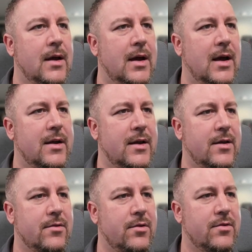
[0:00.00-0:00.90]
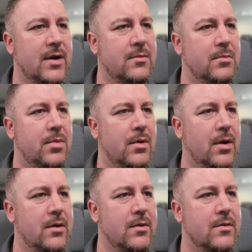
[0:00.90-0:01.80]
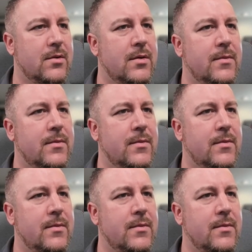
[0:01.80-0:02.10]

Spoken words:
and is Lieutenant Blount.